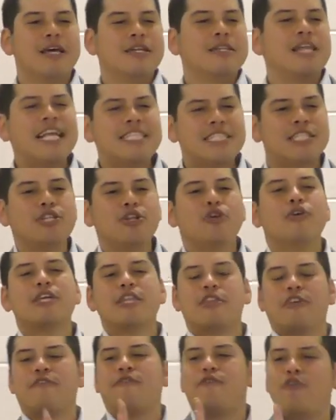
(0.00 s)
Let's look at
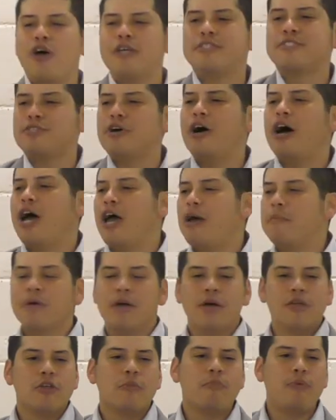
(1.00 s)
the first time
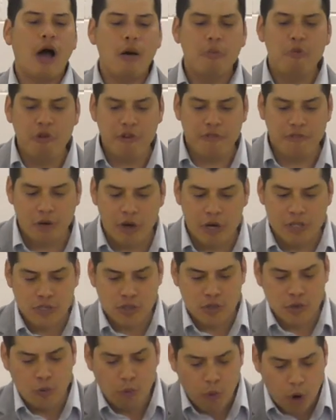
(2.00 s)
the Bible refers
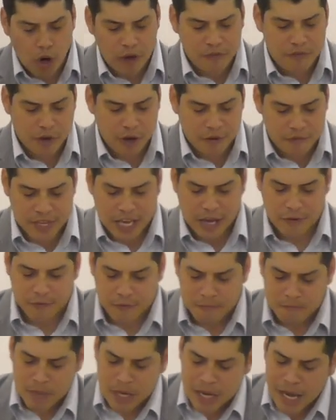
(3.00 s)
to worthy of
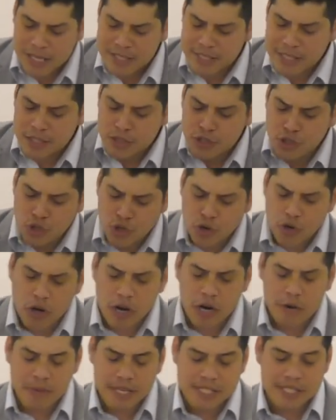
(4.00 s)
death. It's in
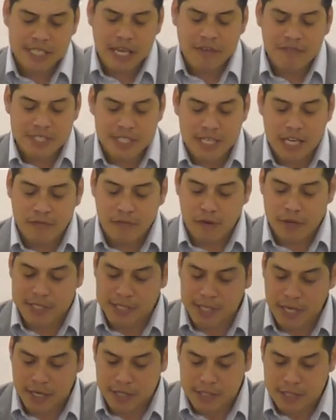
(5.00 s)
Deuteronomy 17, verse
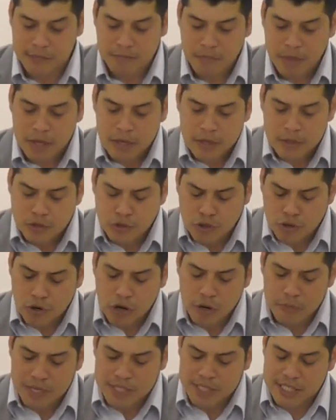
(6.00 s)
6.
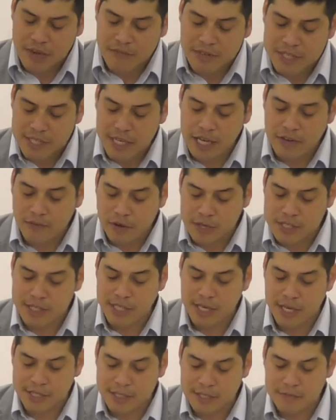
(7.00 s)
Deuteronomy 17, verse
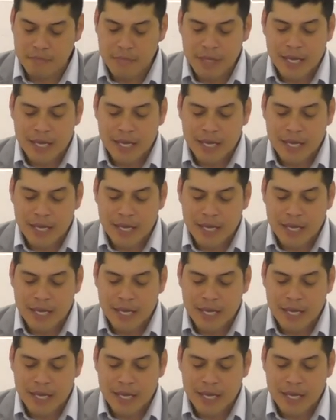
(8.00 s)
6.